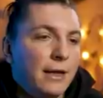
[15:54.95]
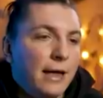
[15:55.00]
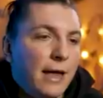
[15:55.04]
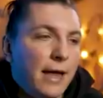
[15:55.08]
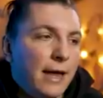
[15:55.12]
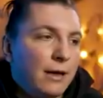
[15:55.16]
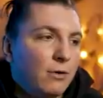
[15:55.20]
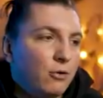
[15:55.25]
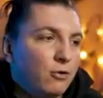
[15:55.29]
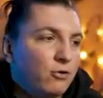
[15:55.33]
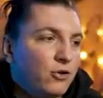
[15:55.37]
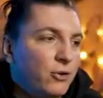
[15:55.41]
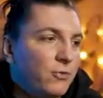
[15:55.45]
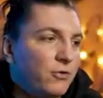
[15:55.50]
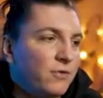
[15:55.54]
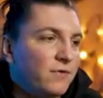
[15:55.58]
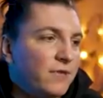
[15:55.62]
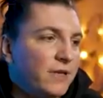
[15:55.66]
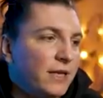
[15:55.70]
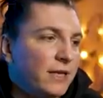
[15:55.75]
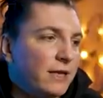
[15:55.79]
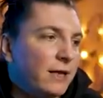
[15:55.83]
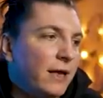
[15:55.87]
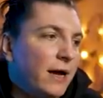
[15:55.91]
And on top
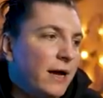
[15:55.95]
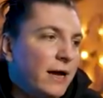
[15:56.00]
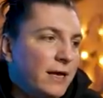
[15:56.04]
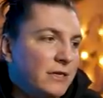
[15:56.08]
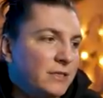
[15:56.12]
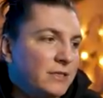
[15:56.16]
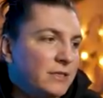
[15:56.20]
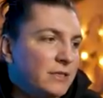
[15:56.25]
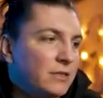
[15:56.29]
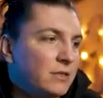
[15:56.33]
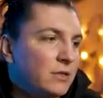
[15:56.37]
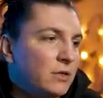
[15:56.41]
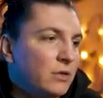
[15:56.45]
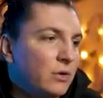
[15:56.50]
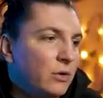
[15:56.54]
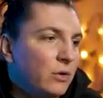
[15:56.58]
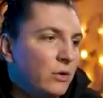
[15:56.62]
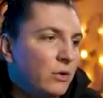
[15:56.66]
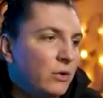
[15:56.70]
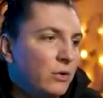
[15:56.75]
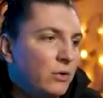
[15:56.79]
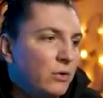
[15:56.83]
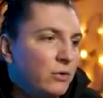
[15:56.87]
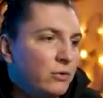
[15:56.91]
of that, I just
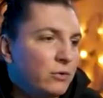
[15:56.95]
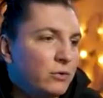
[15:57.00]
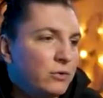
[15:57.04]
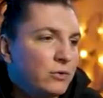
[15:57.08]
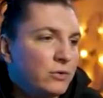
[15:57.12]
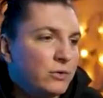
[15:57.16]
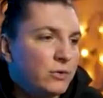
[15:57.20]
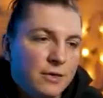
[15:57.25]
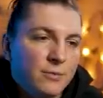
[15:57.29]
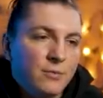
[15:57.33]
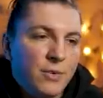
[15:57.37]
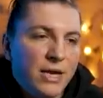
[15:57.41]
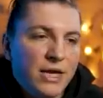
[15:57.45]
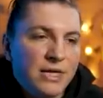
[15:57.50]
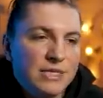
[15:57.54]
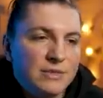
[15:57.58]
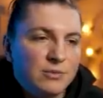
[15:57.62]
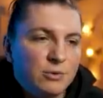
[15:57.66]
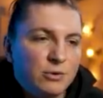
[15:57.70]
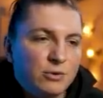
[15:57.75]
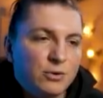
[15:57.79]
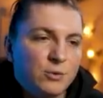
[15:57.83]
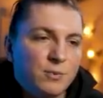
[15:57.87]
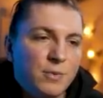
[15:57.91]
used the bass
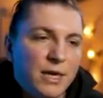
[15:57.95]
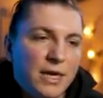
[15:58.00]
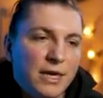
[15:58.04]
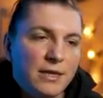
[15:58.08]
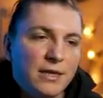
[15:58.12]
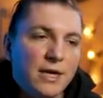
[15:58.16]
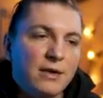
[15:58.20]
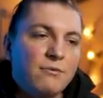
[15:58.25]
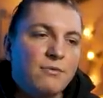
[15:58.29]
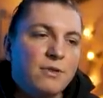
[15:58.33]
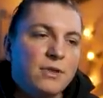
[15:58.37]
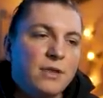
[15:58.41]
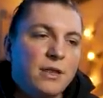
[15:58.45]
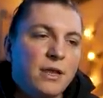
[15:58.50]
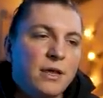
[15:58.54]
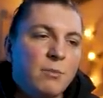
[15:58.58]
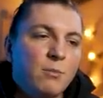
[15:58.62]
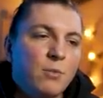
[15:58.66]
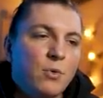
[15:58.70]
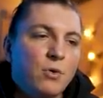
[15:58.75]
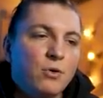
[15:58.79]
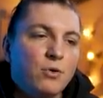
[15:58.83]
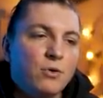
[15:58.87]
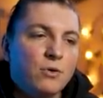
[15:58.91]
mode to make it everything
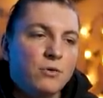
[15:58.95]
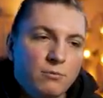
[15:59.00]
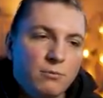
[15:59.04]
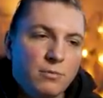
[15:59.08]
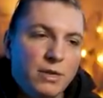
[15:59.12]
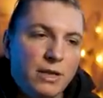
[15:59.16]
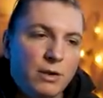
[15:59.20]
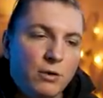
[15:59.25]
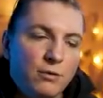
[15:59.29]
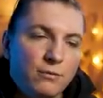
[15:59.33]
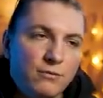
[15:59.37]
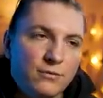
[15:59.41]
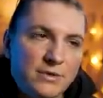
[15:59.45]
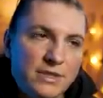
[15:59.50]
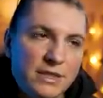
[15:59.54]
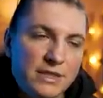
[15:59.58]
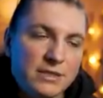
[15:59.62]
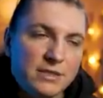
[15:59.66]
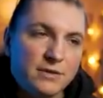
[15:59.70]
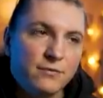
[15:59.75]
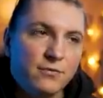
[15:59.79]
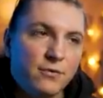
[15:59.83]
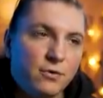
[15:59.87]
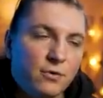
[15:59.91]
mono below
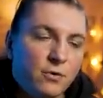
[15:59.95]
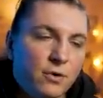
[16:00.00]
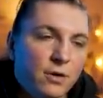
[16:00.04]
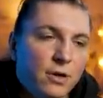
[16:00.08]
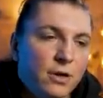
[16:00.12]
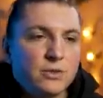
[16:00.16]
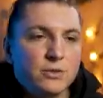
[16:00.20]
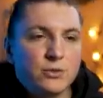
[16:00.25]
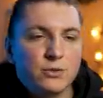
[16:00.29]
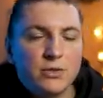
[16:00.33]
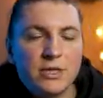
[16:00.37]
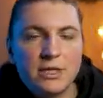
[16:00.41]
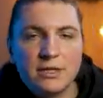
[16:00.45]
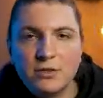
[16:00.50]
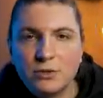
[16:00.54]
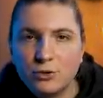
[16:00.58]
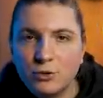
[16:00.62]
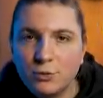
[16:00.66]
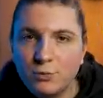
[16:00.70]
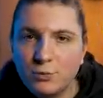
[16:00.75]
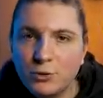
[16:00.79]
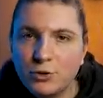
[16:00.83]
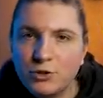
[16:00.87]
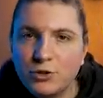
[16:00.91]
64 so that the
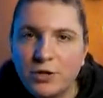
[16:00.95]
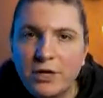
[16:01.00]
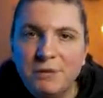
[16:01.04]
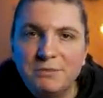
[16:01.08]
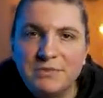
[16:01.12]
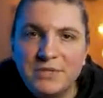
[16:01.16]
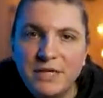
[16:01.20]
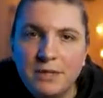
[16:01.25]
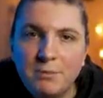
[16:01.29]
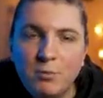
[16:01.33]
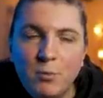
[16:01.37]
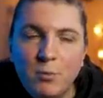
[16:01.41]
super subs are